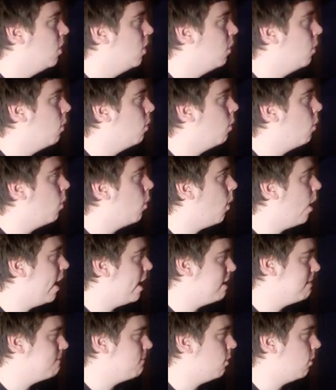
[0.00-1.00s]

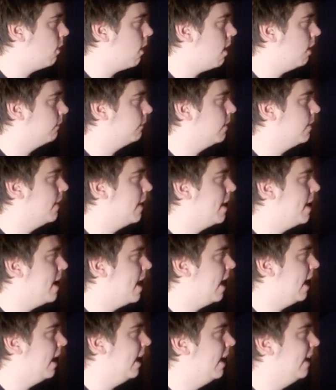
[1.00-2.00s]
way more often than
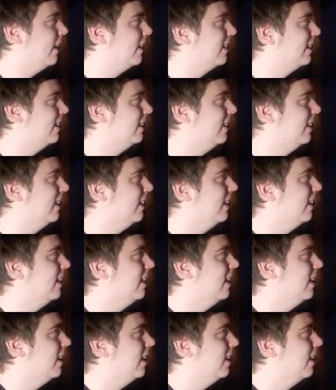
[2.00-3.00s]
not.
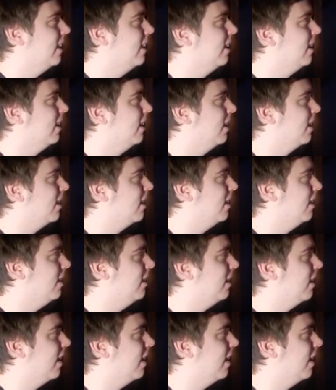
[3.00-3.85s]
Because